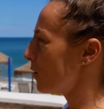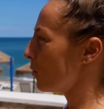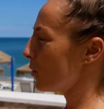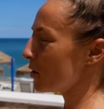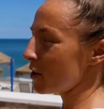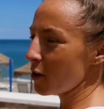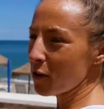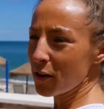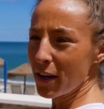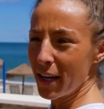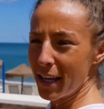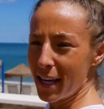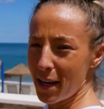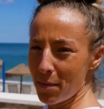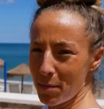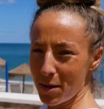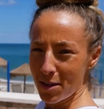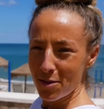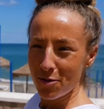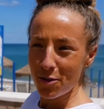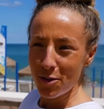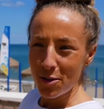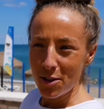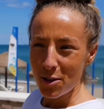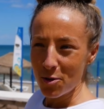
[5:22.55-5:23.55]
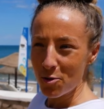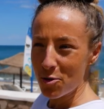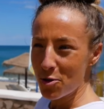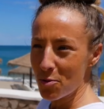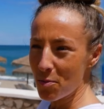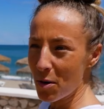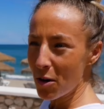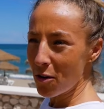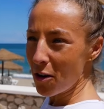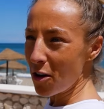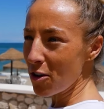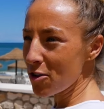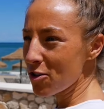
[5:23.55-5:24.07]
we don't get Kimmy's food till
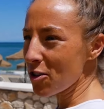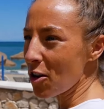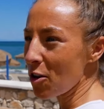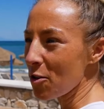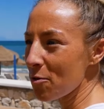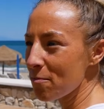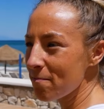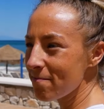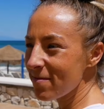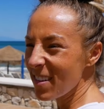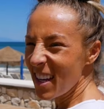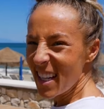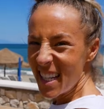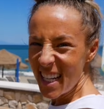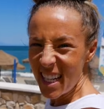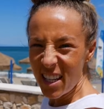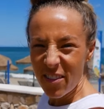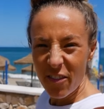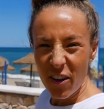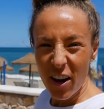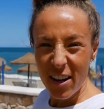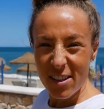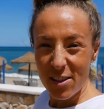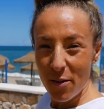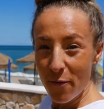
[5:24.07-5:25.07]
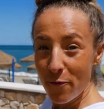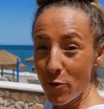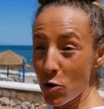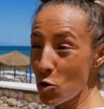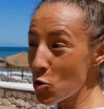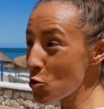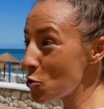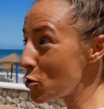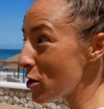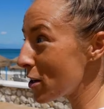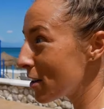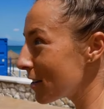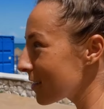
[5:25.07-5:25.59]
tomorrow, so we need to find some
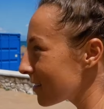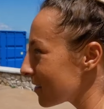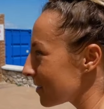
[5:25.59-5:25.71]
food.